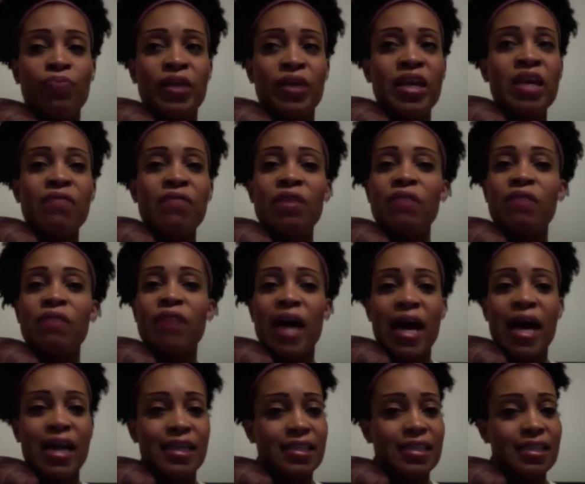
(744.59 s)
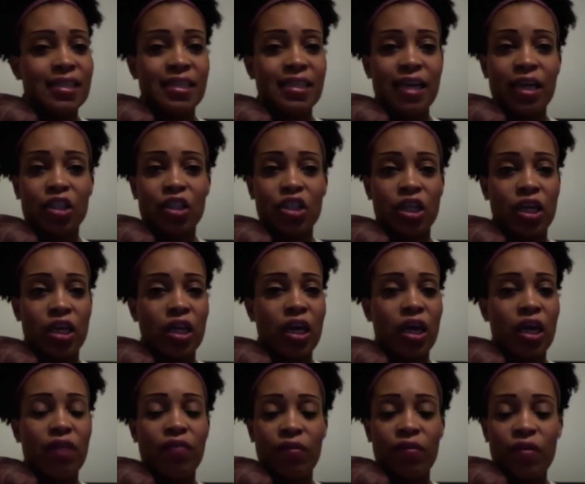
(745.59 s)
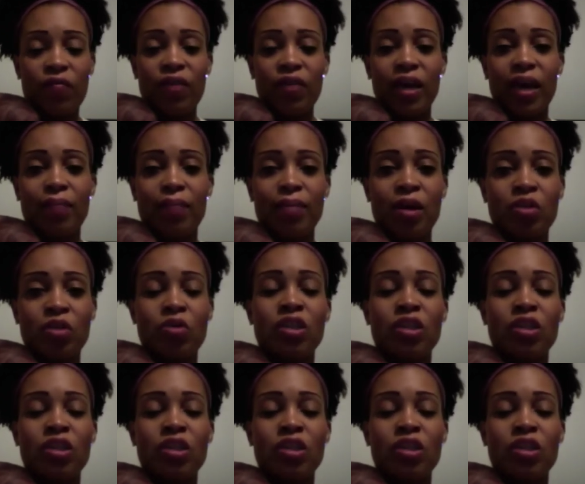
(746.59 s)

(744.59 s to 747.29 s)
even if I had a C-section, even if it came down to it,